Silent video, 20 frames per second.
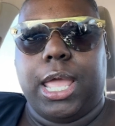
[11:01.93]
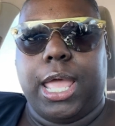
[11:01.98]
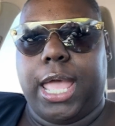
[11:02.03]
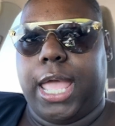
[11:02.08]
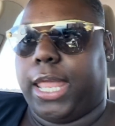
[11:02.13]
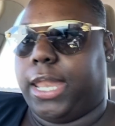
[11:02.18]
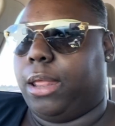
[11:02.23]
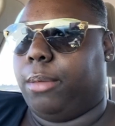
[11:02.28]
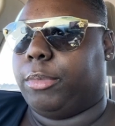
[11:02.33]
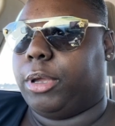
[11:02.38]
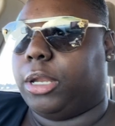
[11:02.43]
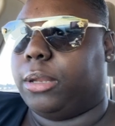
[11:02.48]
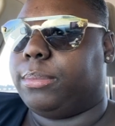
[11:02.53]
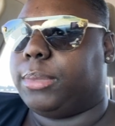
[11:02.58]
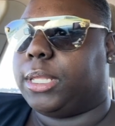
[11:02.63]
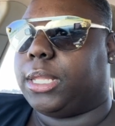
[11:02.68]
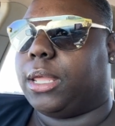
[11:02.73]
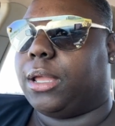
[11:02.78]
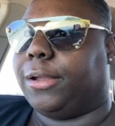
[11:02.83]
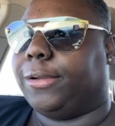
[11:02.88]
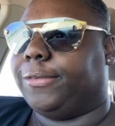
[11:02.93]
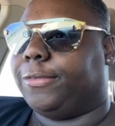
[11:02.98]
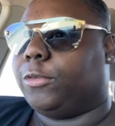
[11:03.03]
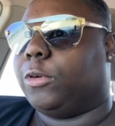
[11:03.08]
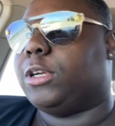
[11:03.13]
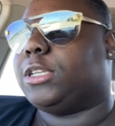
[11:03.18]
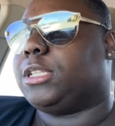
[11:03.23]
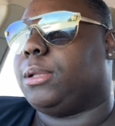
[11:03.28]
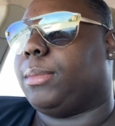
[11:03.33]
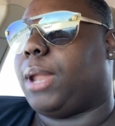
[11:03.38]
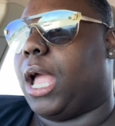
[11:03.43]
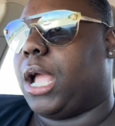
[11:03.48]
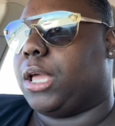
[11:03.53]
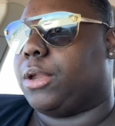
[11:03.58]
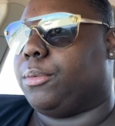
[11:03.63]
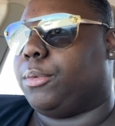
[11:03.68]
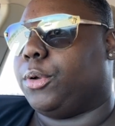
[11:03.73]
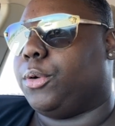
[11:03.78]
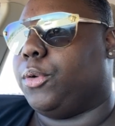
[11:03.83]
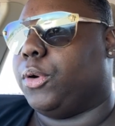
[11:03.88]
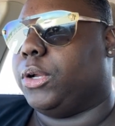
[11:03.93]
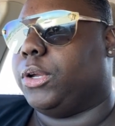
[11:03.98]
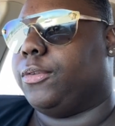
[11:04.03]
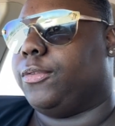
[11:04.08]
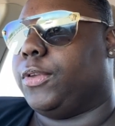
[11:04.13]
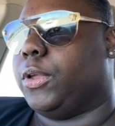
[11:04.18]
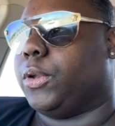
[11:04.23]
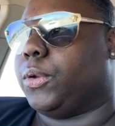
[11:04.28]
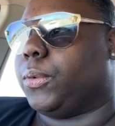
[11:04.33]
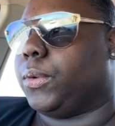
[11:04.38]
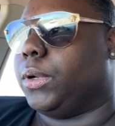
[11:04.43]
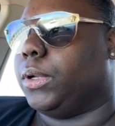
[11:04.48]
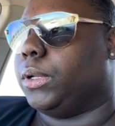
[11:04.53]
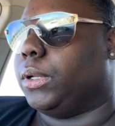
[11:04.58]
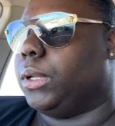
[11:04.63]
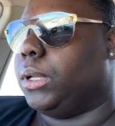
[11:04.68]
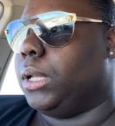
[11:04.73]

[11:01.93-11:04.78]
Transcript: and I'm gonna be there. Of course, I'm not gonna record the funeral.